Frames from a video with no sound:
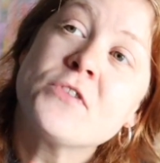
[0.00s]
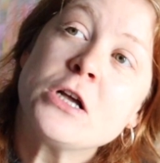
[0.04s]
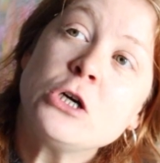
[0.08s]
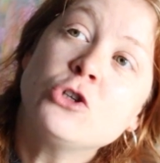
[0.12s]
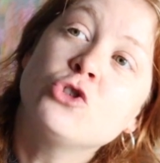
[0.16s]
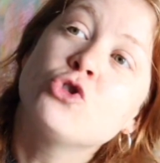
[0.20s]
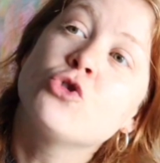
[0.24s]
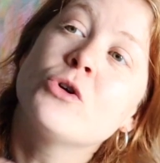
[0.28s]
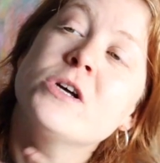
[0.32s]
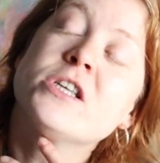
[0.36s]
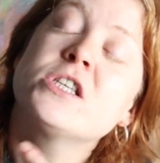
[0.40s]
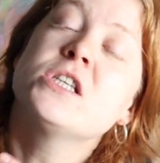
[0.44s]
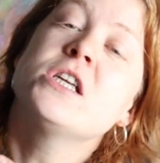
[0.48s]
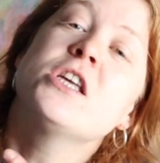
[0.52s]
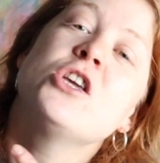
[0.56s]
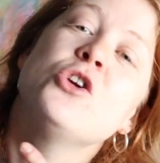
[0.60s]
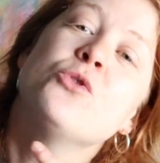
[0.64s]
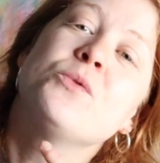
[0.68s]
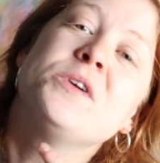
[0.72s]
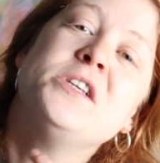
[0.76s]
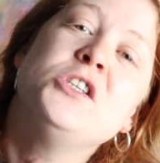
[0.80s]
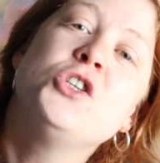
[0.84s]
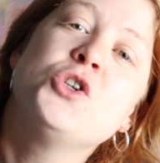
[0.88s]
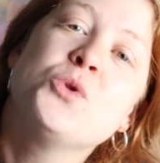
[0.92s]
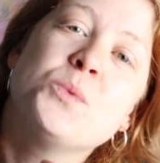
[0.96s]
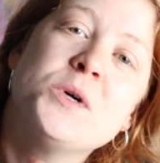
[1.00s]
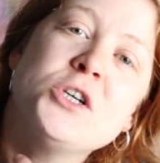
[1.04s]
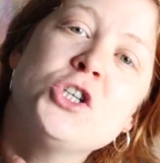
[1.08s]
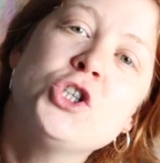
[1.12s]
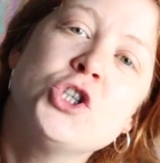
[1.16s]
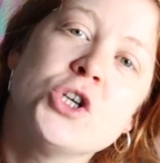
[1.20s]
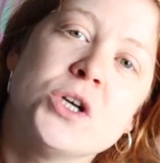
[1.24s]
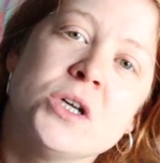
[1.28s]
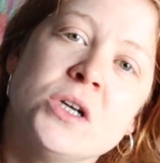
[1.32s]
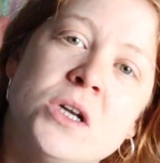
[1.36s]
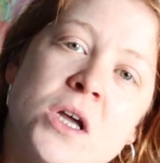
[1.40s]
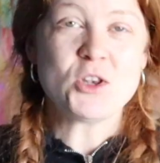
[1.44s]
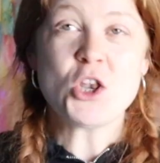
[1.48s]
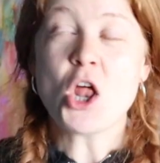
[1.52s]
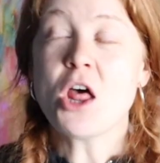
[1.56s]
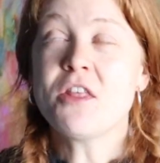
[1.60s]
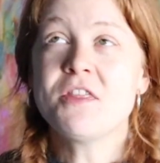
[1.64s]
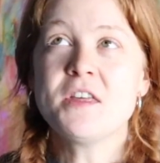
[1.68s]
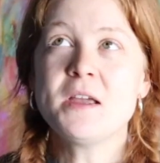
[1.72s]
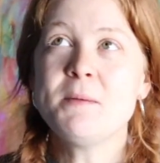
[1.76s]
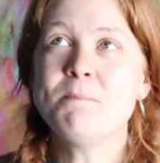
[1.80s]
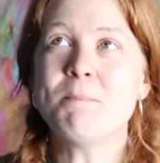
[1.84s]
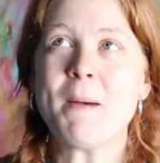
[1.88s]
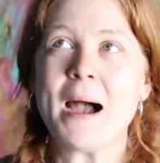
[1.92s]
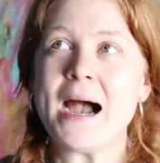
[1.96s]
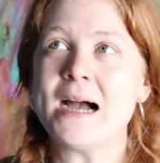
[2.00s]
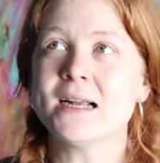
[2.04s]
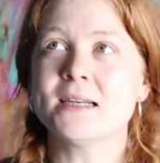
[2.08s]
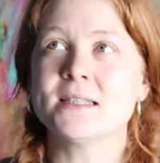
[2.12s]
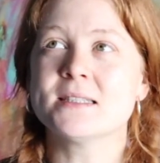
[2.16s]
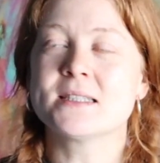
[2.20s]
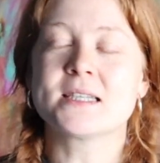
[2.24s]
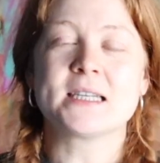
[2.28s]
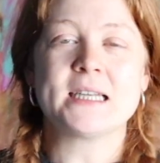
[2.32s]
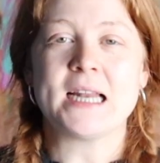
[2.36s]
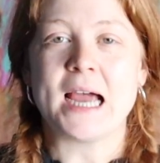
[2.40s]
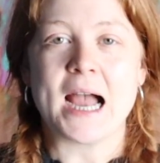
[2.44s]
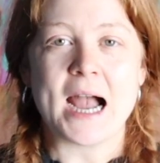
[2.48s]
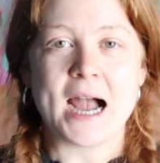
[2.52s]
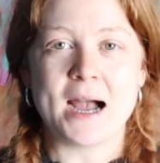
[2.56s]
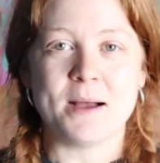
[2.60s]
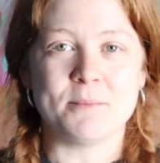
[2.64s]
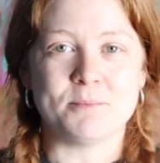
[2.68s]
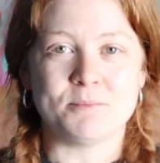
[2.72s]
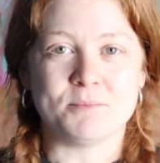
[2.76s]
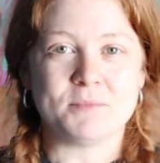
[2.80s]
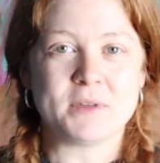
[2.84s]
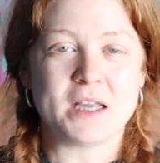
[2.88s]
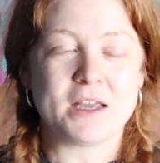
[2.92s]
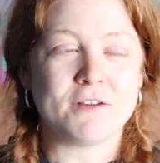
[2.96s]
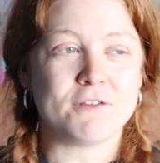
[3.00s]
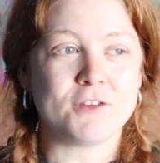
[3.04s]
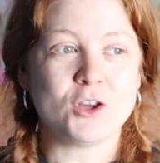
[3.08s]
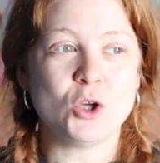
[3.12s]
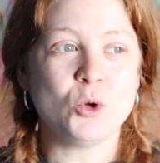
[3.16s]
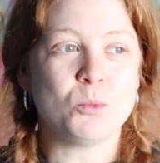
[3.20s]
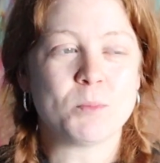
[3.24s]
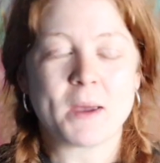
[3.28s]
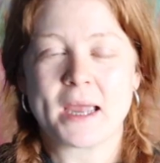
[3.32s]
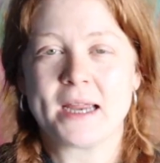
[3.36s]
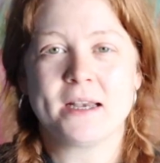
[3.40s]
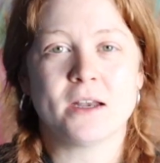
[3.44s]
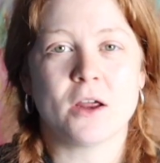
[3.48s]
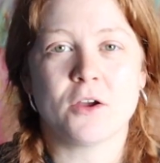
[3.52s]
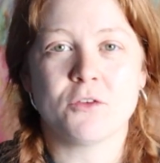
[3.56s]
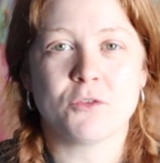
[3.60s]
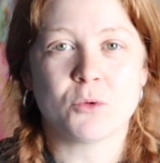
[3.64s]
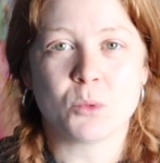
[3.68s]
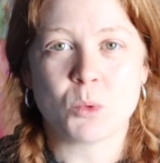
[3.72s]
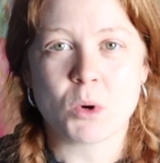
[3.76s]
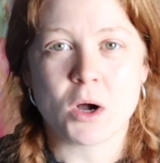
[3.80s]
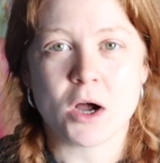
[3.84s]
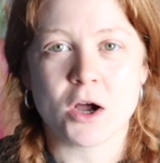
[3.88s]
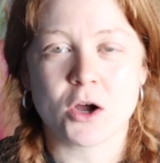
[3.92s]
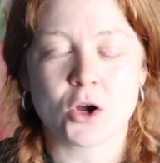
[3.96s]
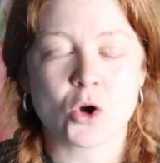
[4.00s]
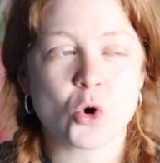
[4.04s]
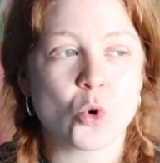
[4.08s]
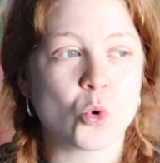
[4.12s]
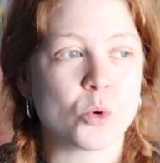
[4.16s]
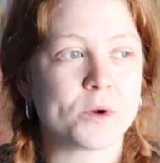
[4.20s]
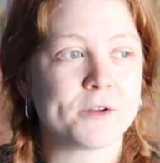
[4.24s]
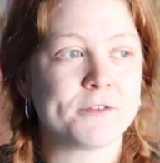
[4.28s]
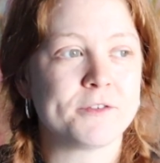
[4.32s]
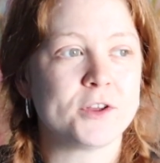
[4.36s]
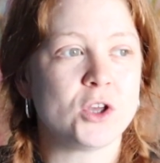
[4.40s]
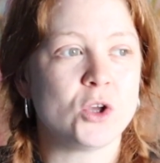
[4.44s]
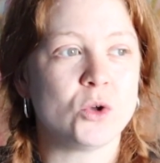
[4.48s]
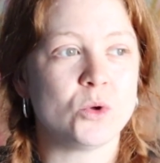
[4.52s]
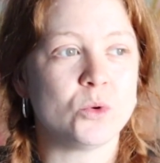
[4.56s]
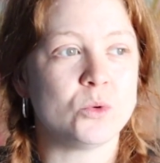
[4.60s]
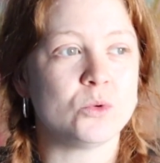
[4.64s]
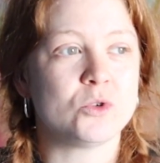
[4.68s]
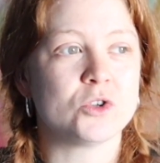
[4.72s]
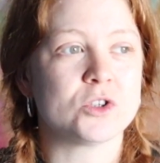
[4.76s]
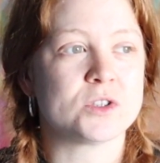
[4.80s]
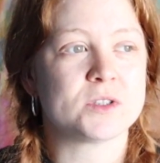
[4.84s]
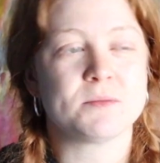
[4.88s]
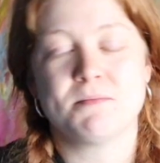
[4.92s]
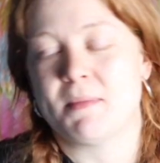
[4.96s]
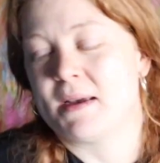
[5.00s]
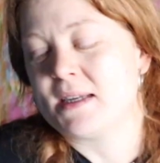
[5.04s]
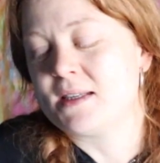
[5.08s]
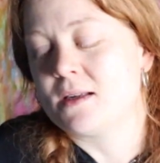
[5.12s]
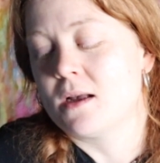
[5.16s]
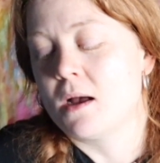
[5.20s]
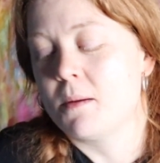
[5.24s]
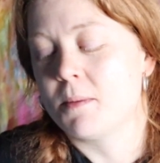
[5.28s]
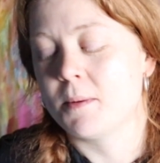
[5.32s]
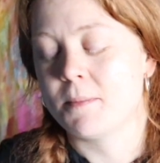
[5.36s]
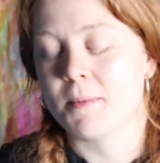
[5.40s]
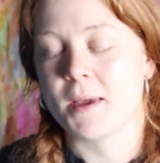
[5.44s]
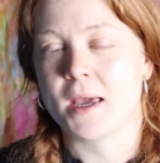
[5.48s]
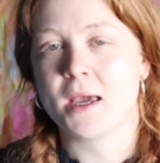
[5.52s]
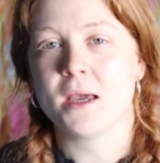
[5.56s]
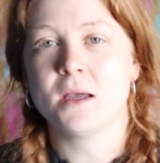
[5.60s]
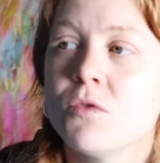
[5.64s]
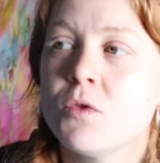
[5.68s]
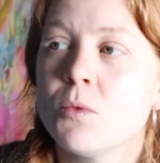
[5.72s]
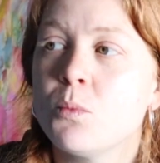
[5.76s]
Trusting your intuition. Nothing bad is going to happen if you paint over work or if you just mess it up a bit.